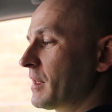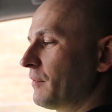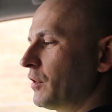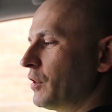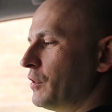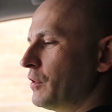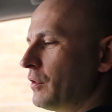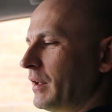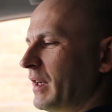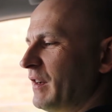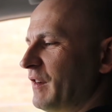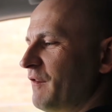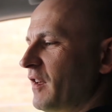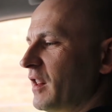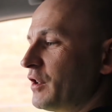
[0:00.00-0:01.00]
afternoon
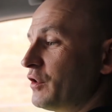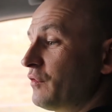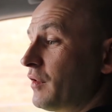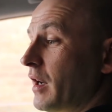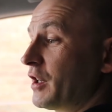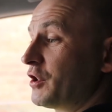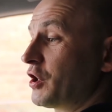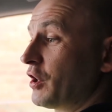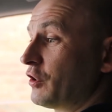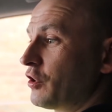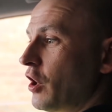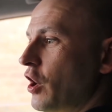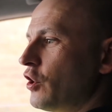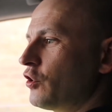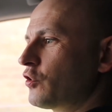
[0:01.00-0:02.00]
in a village franchise,
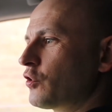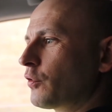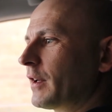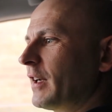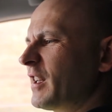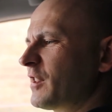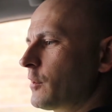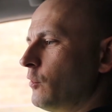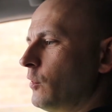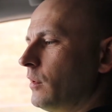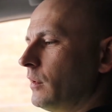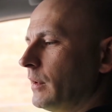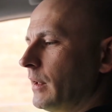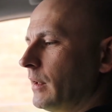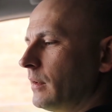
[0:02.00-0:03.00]
Sur la
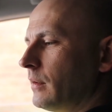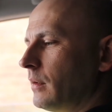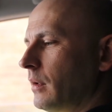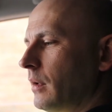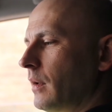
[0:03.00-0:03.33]
Saona.